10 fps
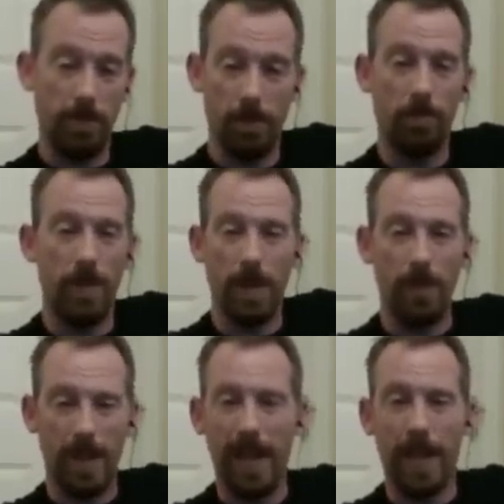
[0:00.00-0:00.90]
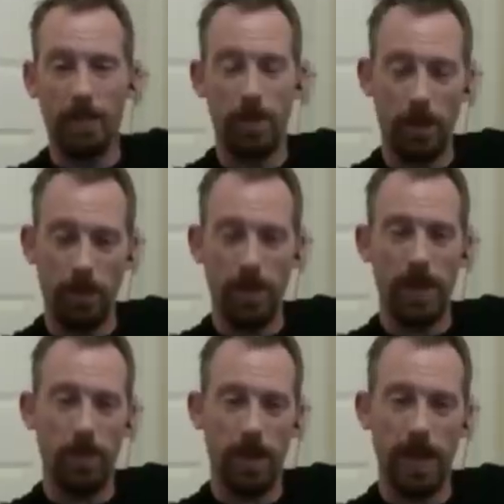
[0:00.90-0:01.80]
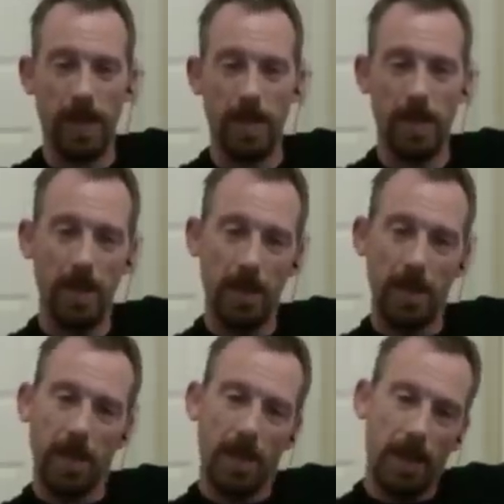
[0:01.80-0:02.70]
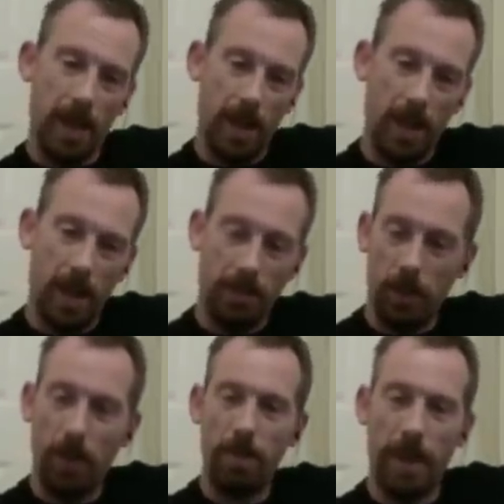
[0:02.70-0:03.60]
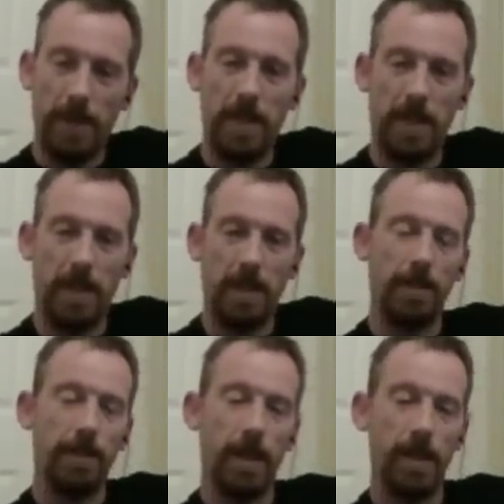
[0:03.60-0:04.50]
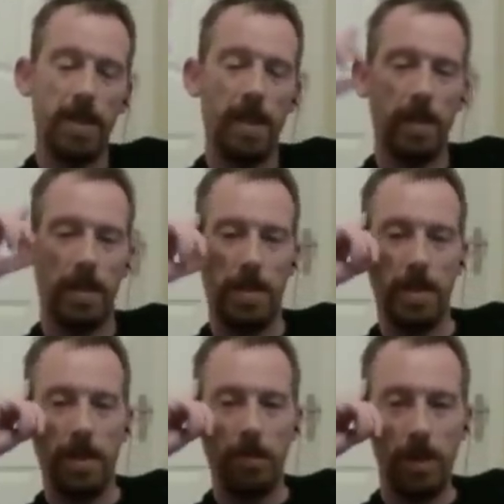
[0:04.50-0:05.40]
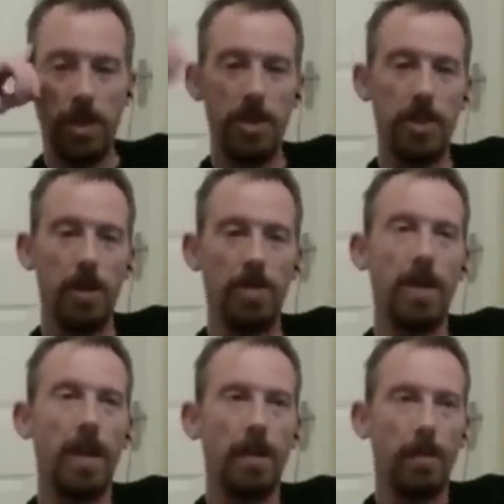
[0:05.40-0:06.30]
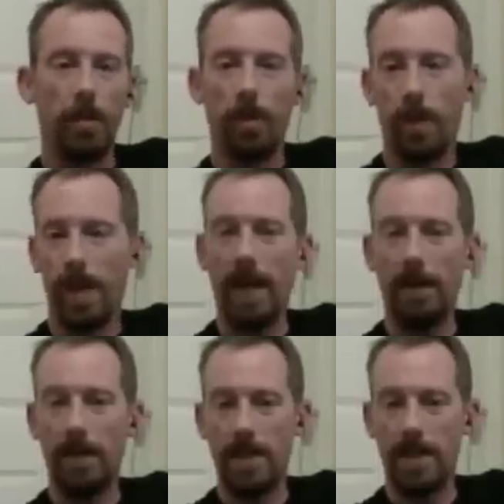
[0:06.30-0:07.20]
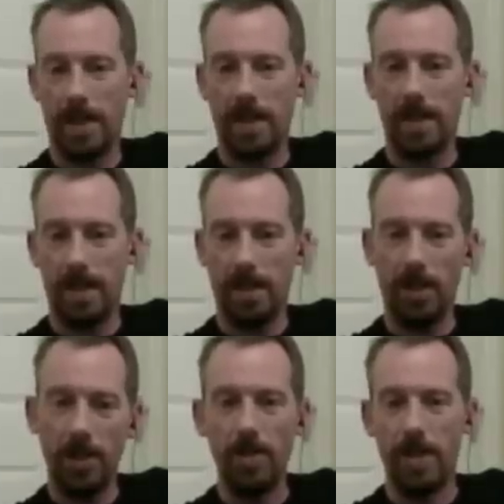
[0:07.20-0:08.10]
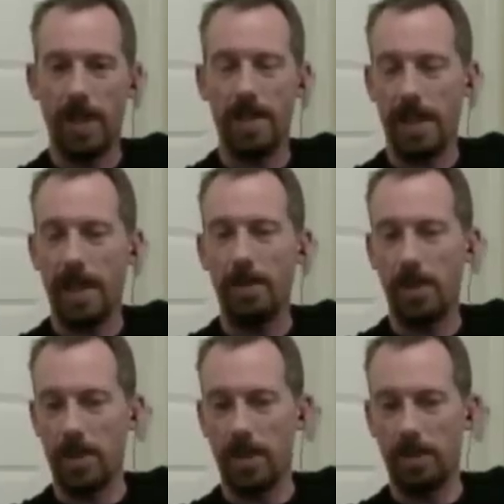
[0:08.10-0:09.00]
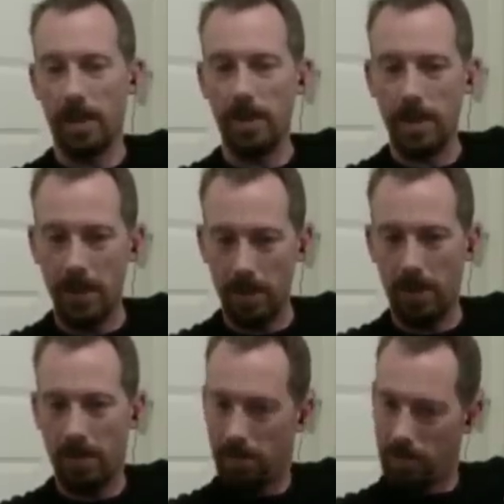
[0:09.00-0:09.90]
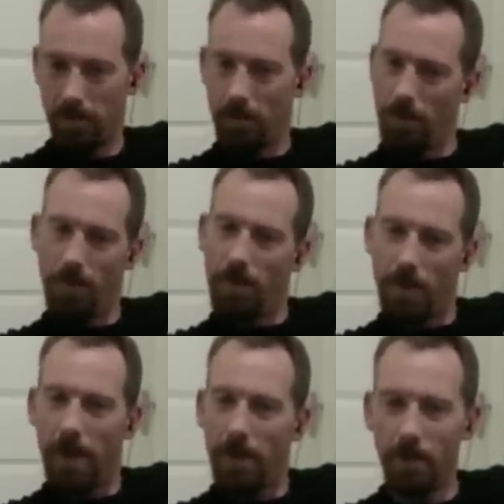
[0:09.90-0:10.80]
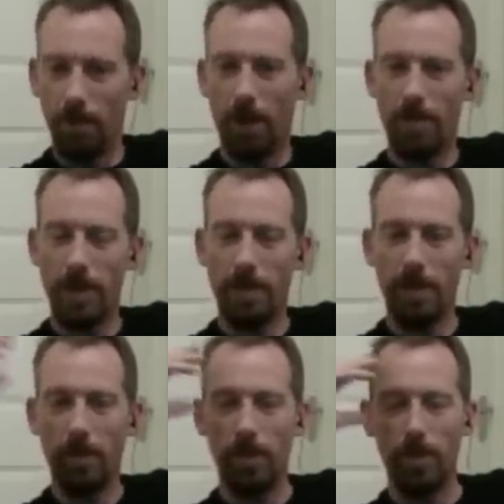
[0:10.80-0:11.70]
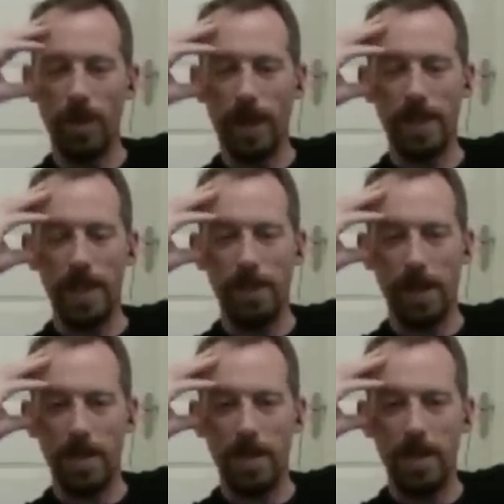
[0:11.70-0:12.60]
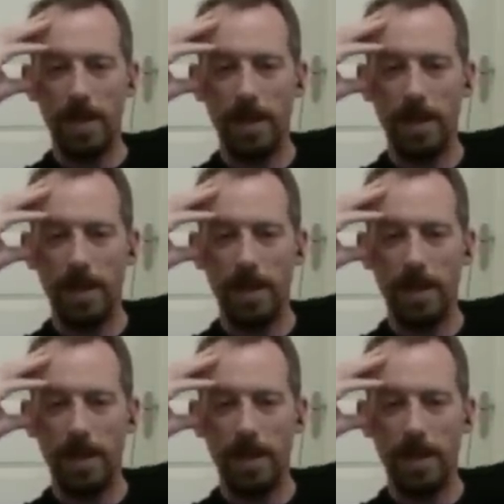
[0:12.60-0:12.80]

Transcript: really reenact. We're trying to recreate combat in various areas. We just don't. What we have is enthusiastic amateurs at the moment, and not what some people would call academics.